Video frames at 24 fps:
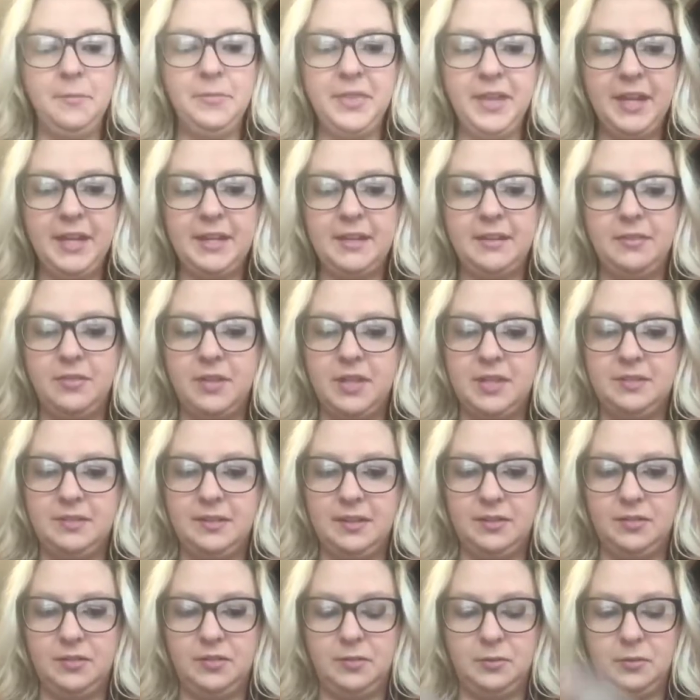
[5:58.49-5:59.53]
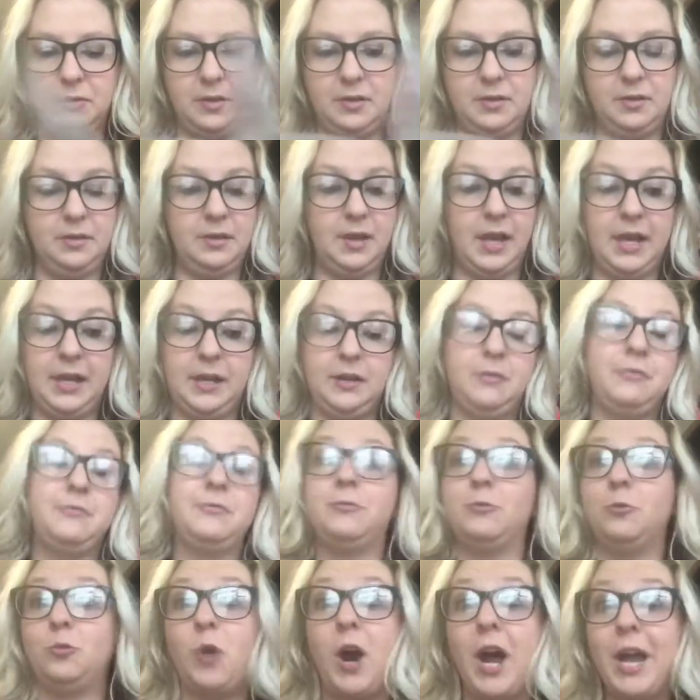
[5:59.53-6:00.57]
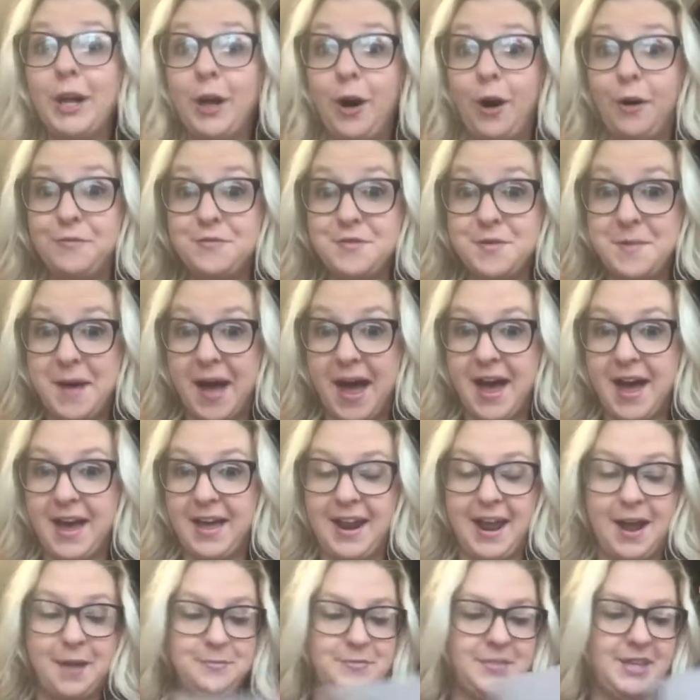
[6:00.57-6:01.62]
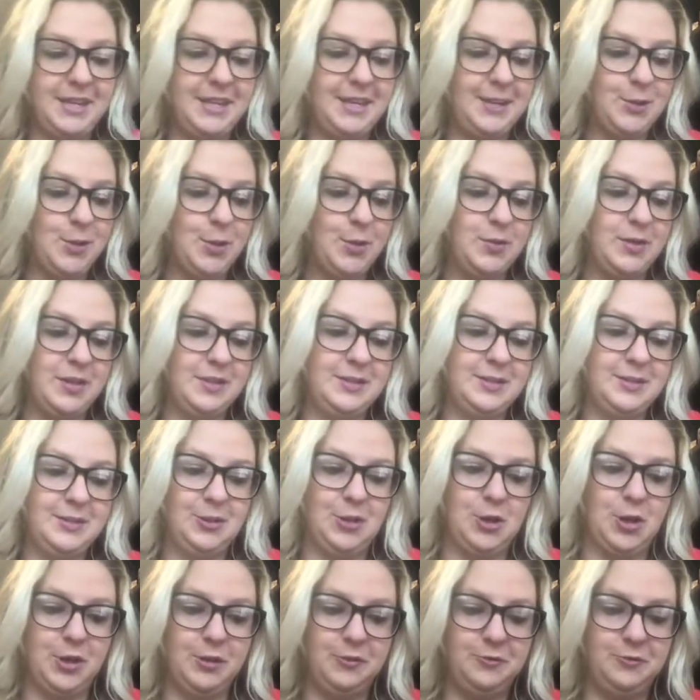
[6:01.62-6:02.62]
thinking this is, like, right off the bat, I'm thinking that this is good